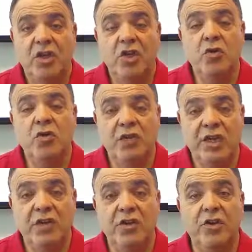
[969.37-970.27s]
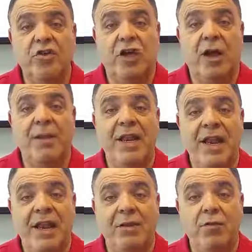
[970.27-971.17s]
You stick to your job at
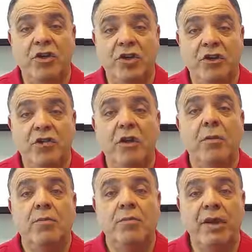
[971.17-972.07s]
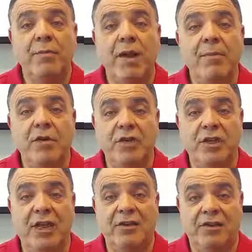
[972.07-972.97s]
hand, which is bring my
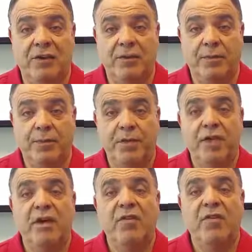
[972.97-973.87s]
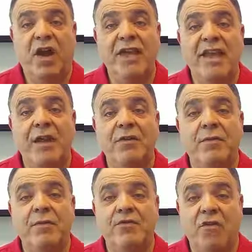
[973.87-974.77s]
merchandise in, find out
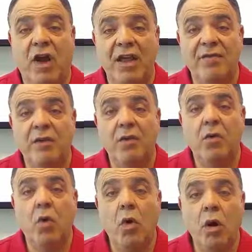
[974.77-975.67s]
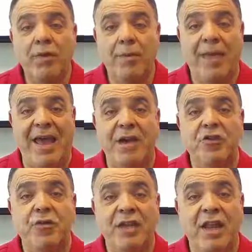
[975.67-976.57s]
from the driver or the
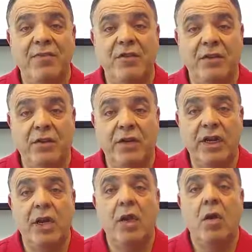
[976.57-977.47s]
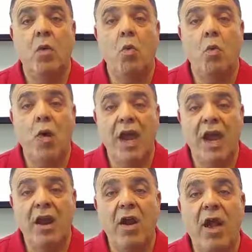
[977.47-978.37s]
manager in that facility
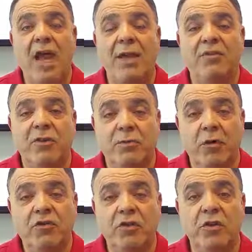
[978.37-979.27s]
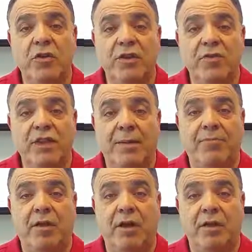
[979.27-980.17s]
where I am supposed to deliver
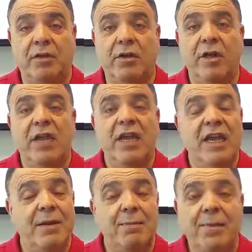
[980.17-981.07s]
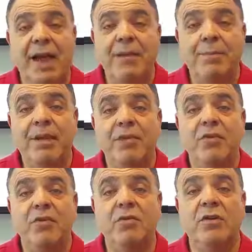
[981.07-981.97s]
that product. It might be
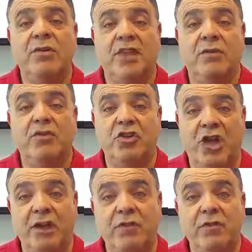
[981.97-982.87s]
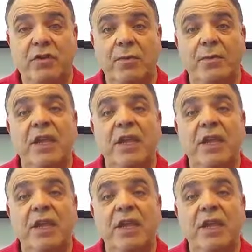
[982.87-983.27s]
to a set of shelves.